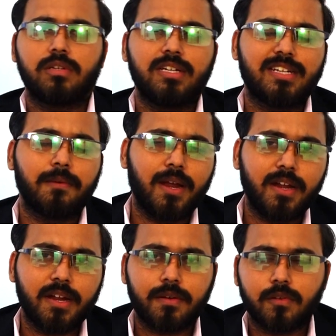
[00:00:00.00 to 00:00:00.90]
It
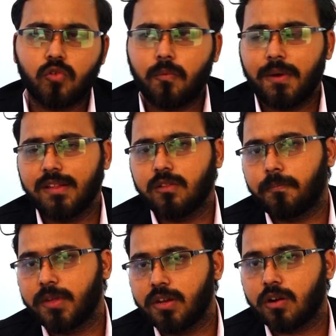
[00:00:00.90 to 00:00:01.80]
divided, so far as the
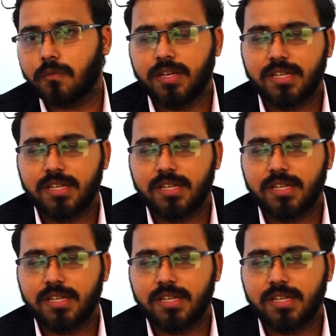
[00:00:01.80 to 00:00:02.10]
period of